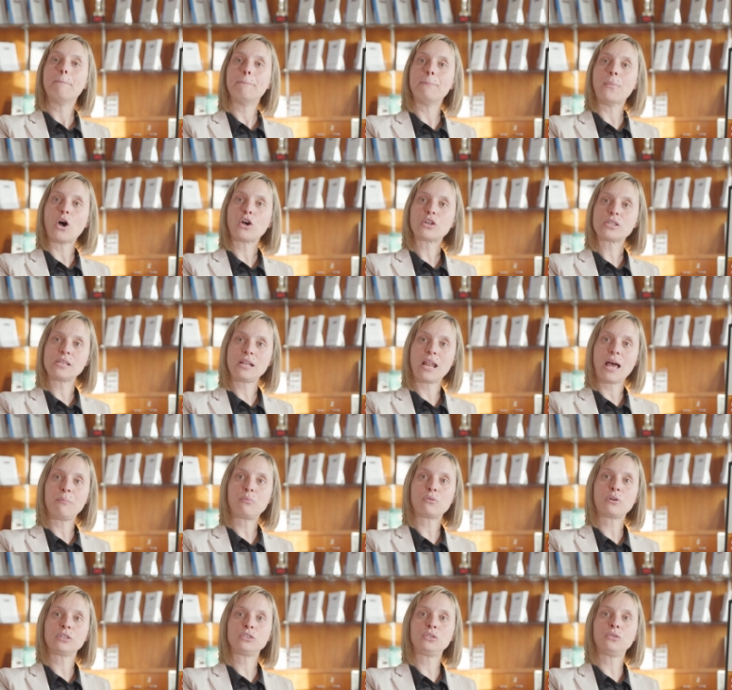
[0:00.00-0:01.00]
MOX
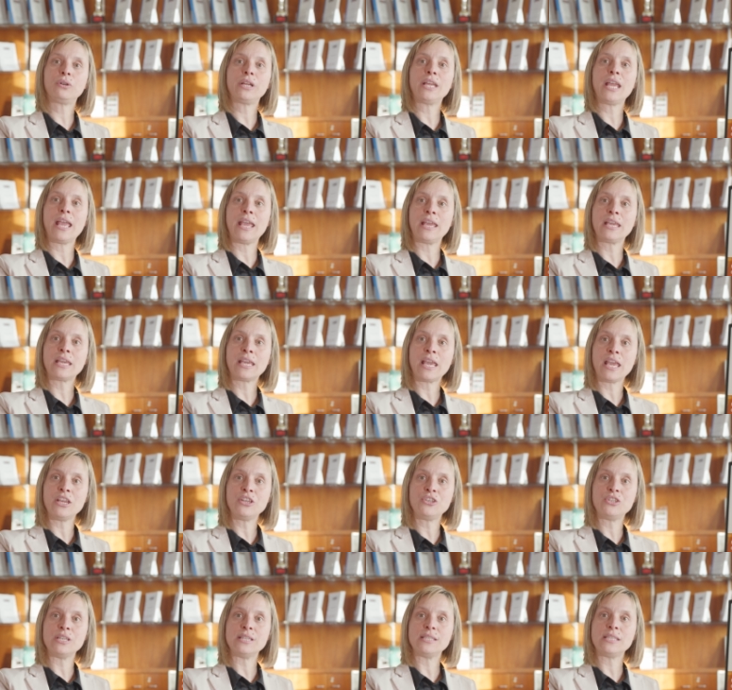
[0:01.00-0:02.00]
Laboratory
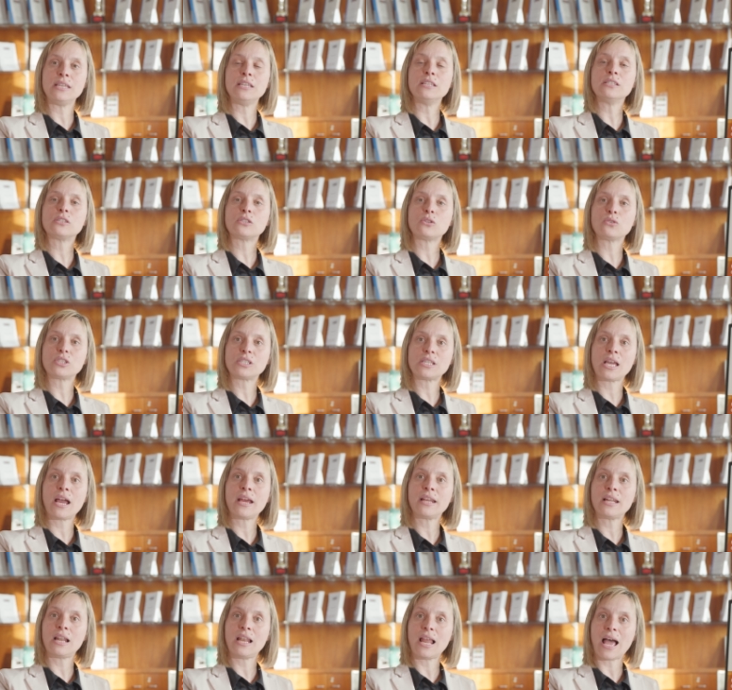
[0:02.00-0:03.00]
engages in
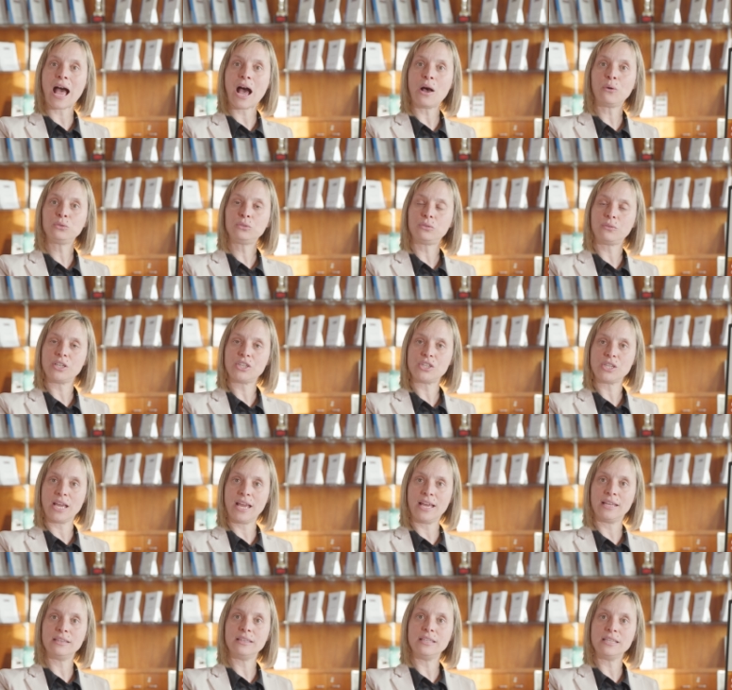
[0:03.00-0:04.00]
societal outreach
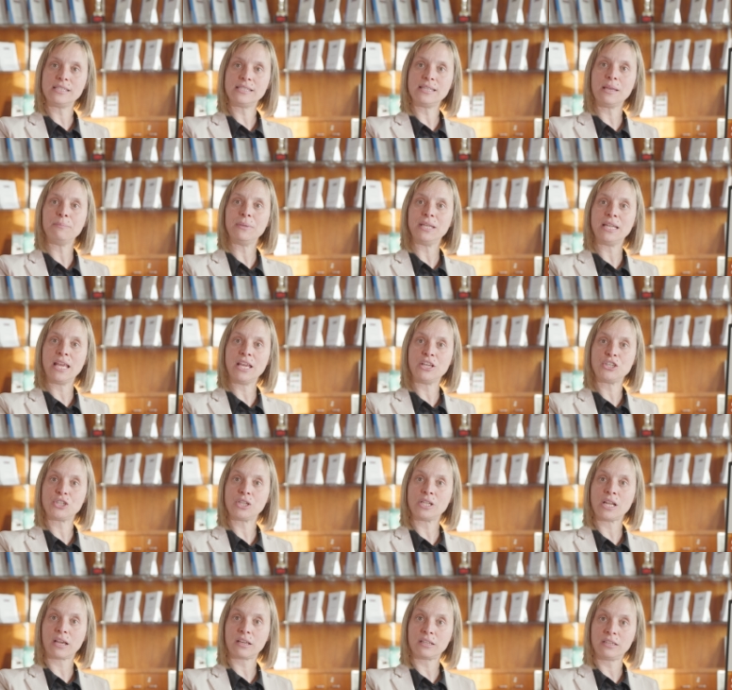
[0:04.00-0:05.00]
and
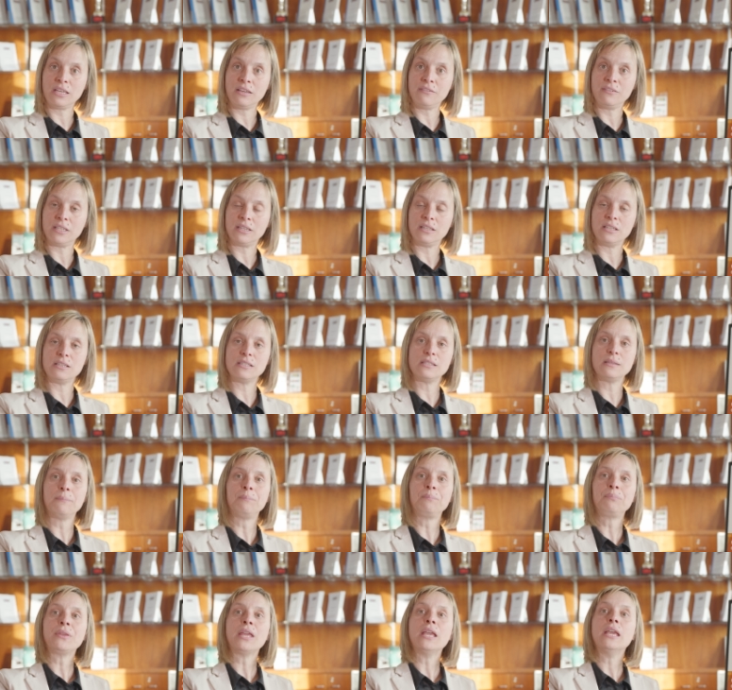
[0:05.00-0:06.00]
dissemination activities,
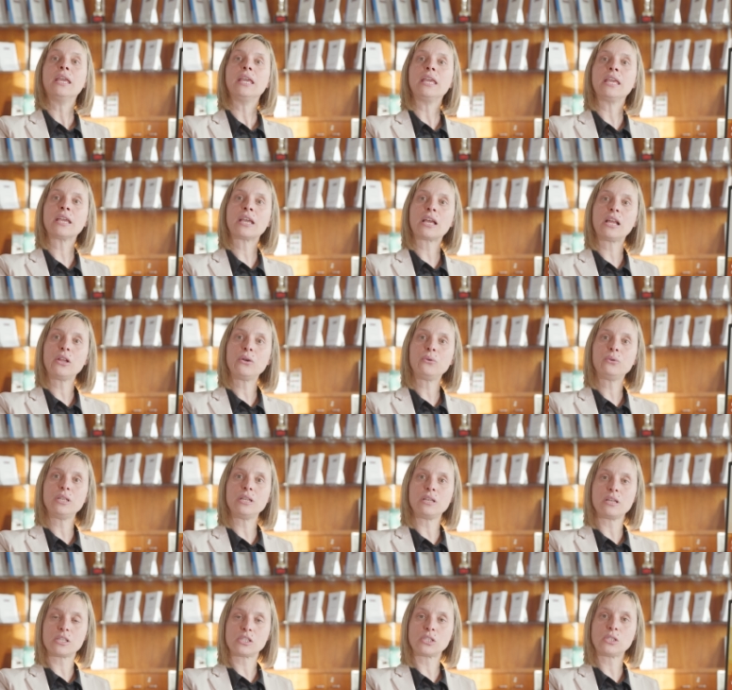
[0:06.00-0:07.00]

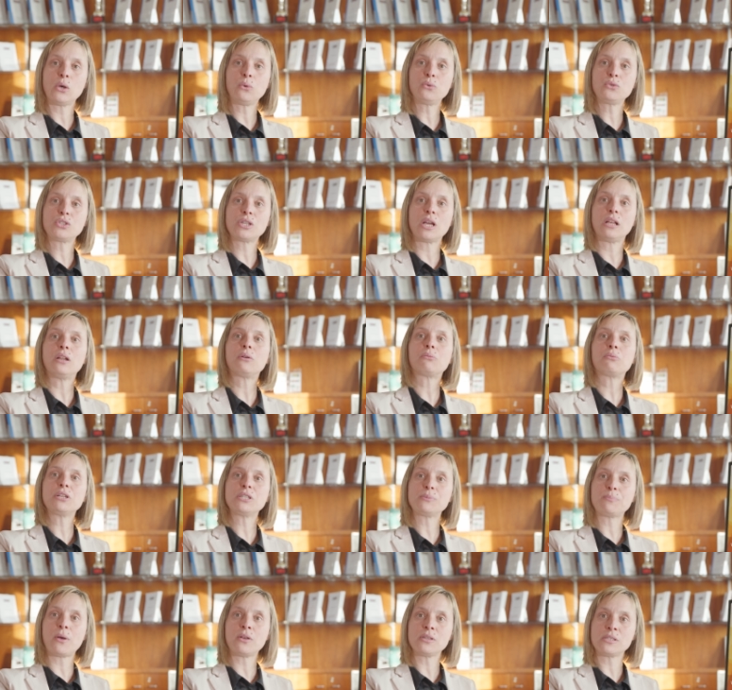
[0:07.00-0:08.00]
including social
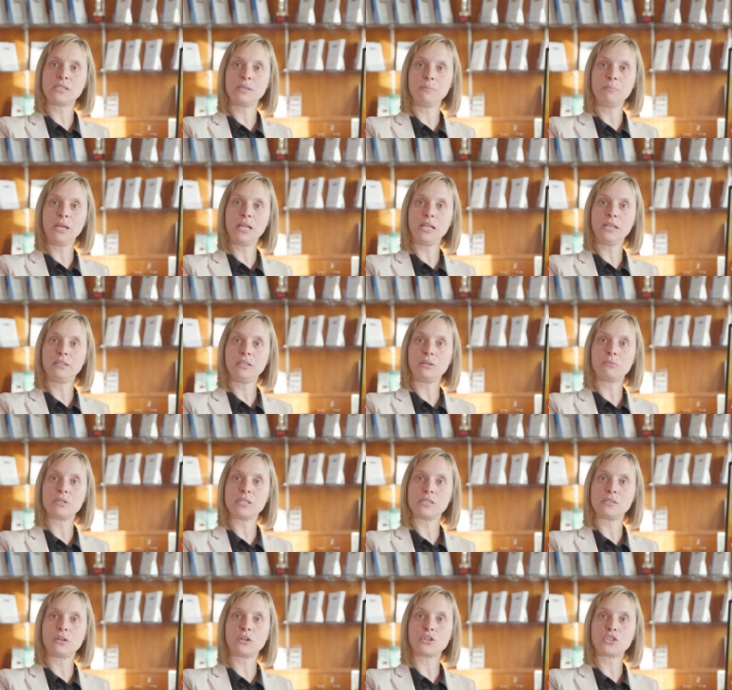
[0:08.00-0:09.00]
responsibility
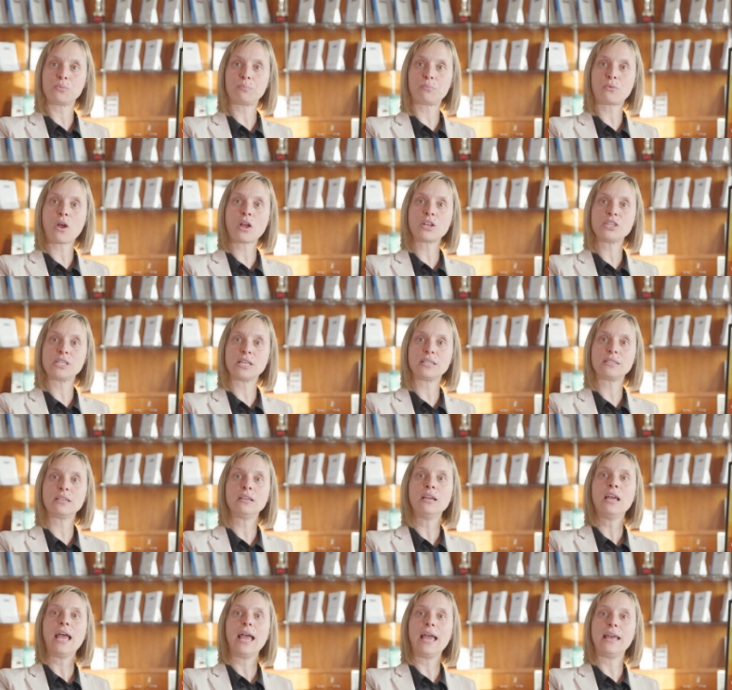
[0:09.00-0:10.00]
research projects
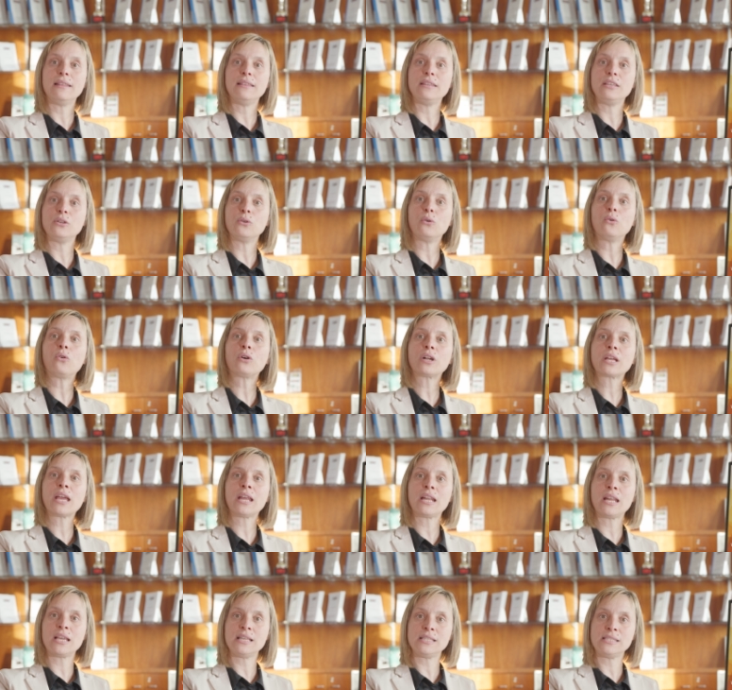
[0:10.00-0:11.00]
and the
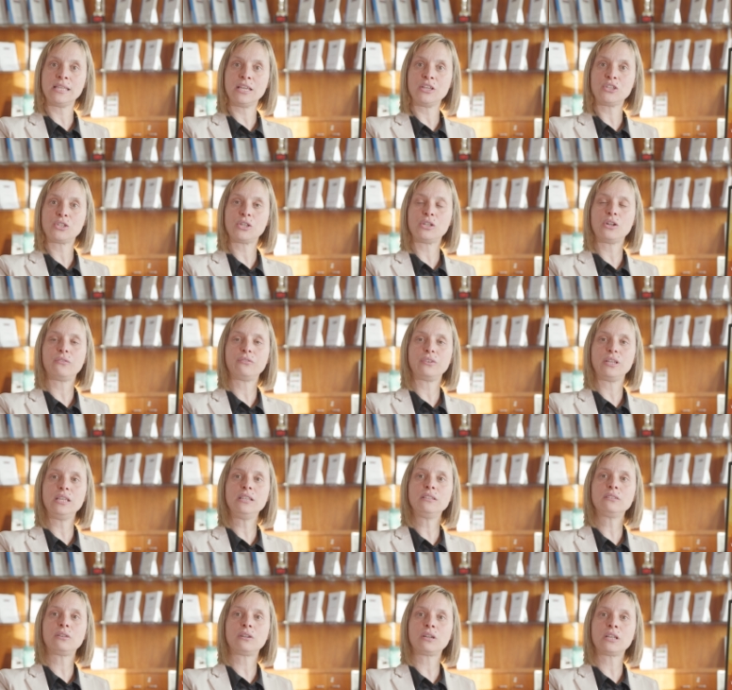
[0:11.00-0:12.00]
organization of
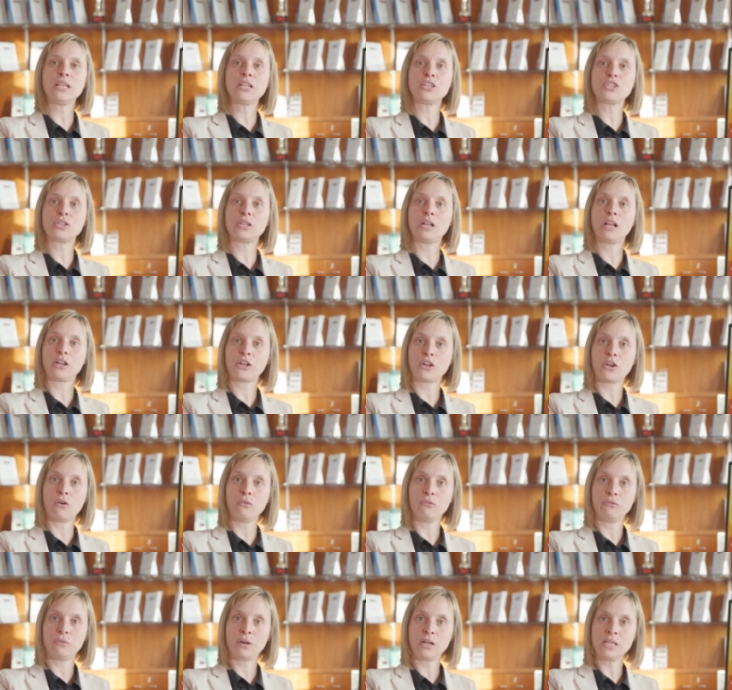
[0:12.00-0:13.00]
international
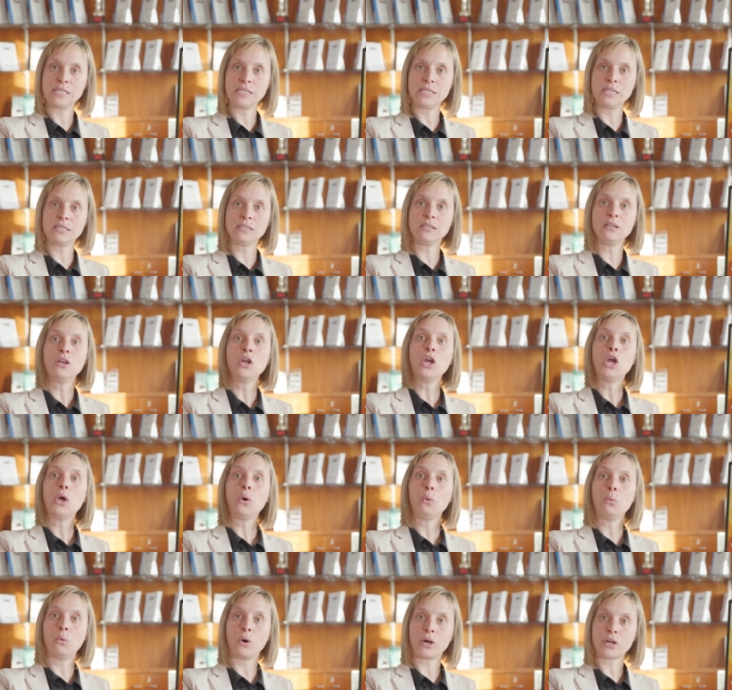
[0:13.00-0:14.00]
conferences,
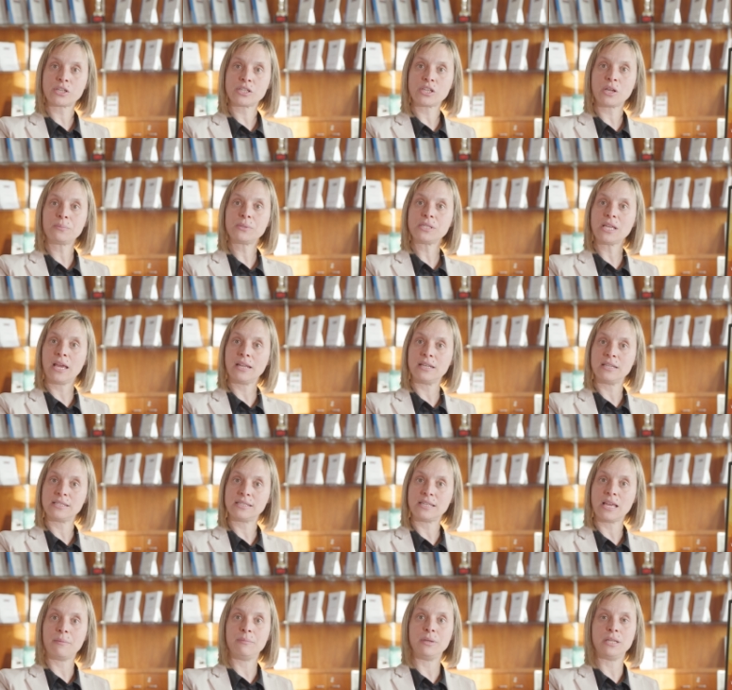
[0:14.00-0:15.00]
workshops and
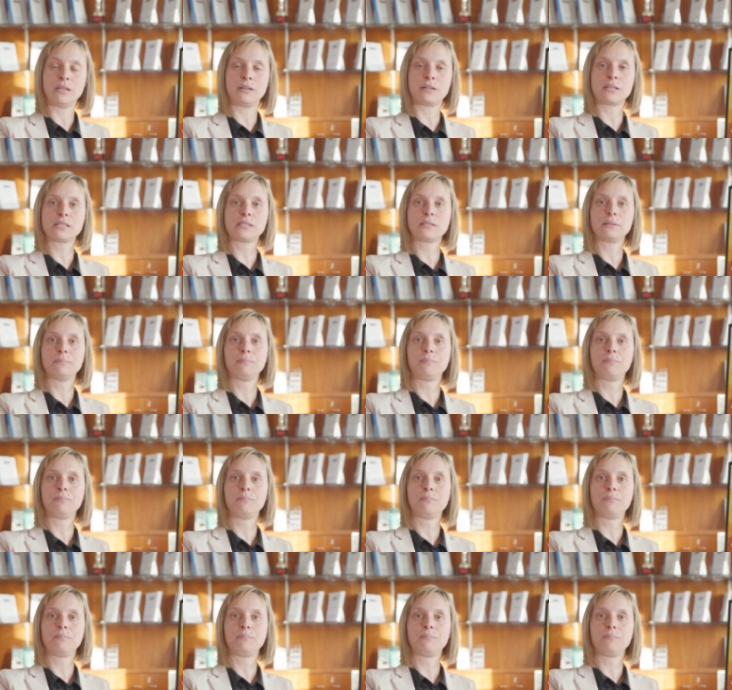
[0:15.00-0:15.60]
seminars.